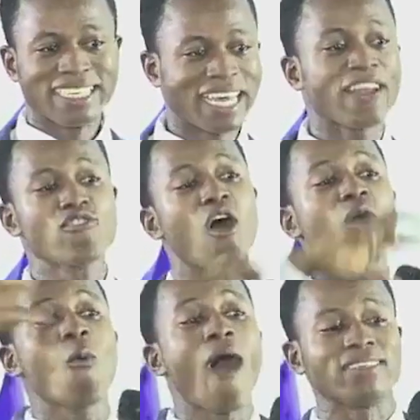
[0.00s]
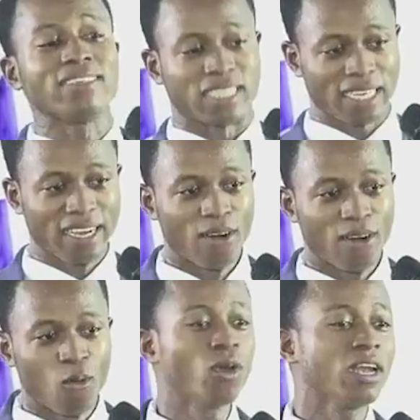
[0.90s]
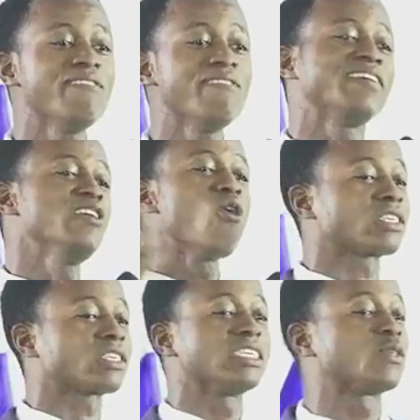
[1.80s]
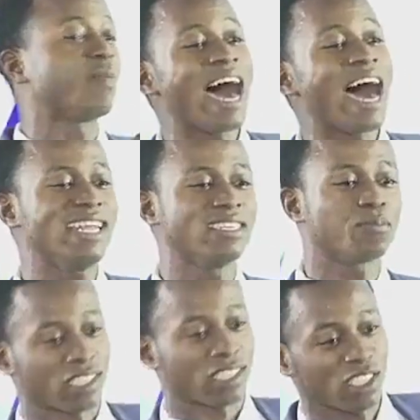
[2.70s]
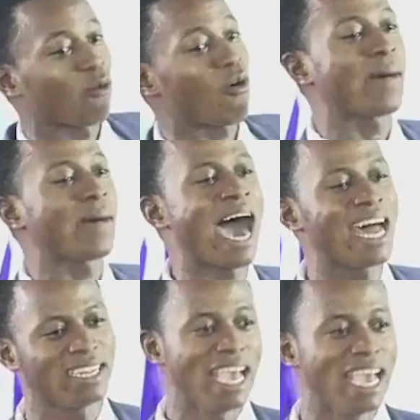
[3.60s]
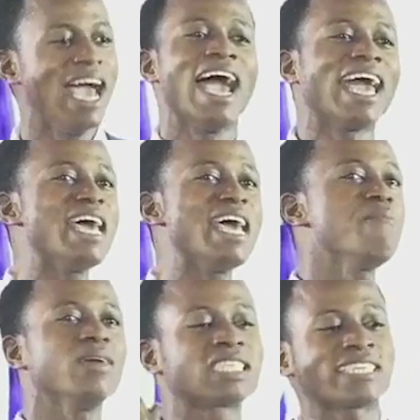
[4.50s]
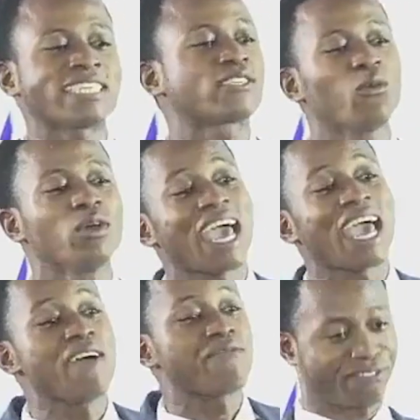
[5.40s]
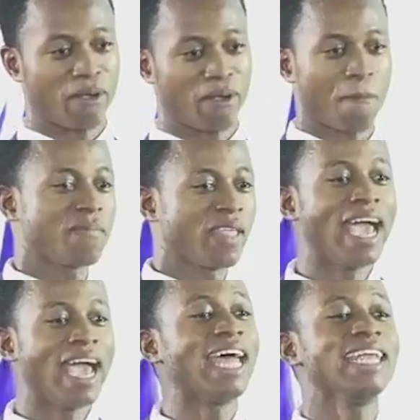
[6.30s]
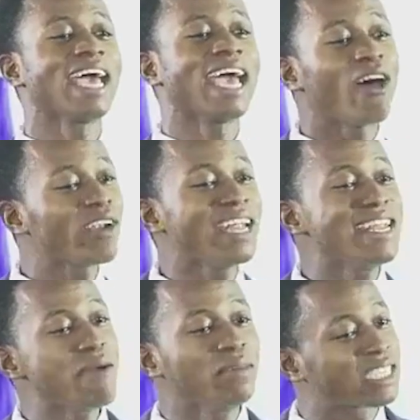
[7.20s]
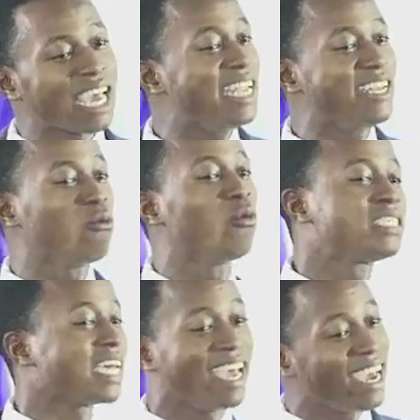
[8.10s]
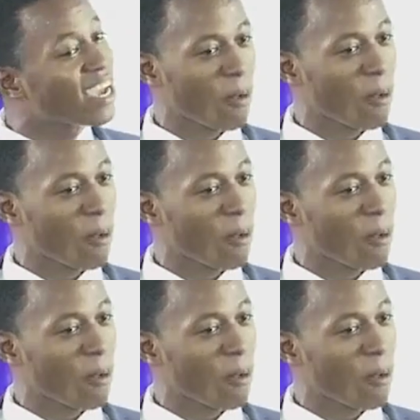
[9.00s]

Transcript: that no one will even know she's behind it, but she's the one behind it. Her name is starting with F, and the other name is ending with A.